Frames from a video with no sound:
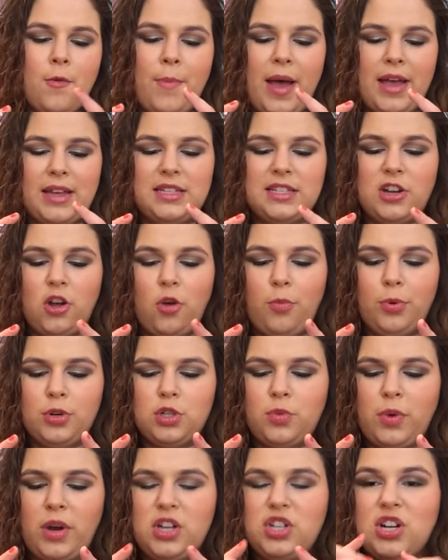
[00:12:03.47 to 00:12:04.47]
Pastel
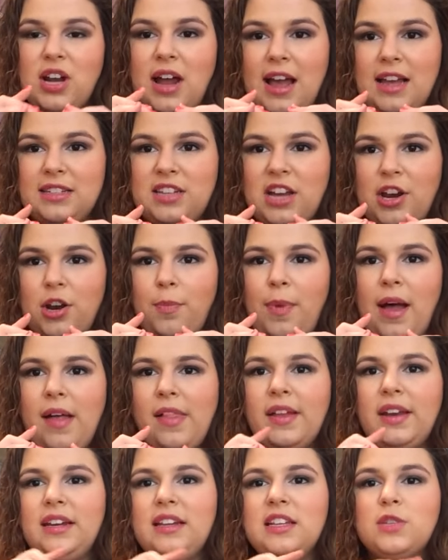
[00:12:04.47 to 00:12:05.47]
Persuasion eyeshadow
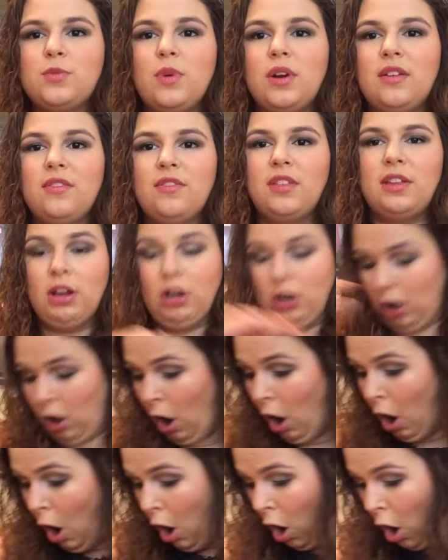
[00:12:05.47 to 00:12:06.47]
palette. It is one of
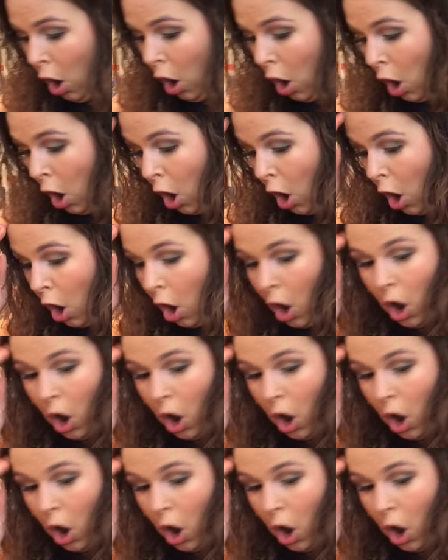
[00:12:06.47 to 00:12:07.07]
the...